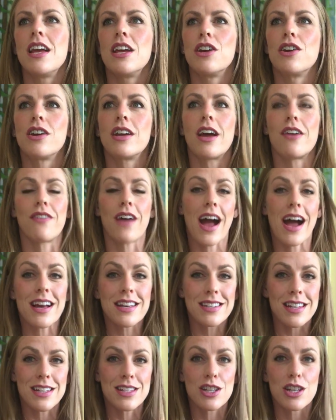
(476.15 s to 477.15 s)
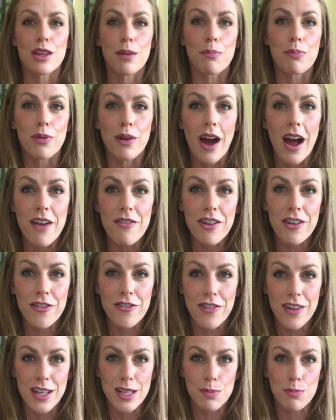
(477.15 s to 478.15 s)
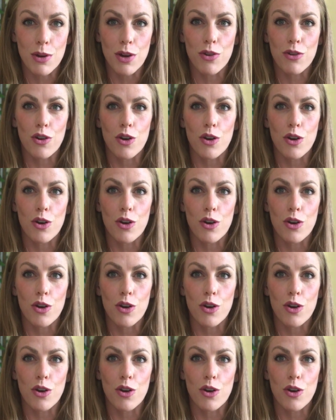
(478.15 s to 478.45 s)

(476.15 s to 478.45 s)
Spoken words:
You're going to have access to the private Facebook